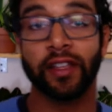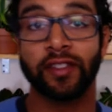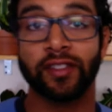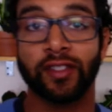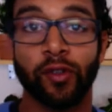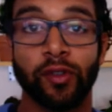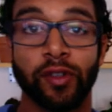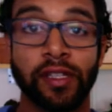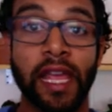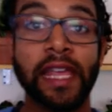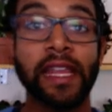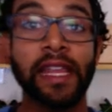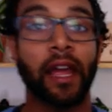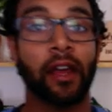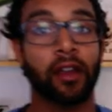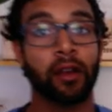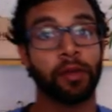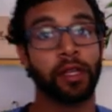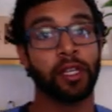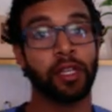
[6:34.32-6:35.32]
thing. So Nate and I
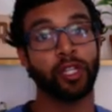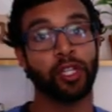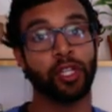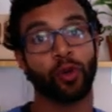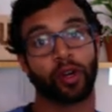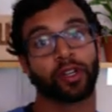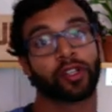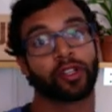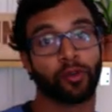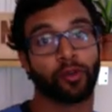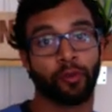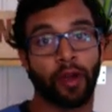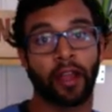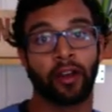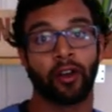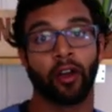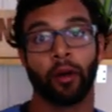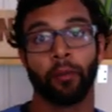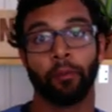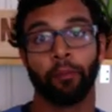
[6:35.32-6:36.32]
are going to be in New York during Ragnar,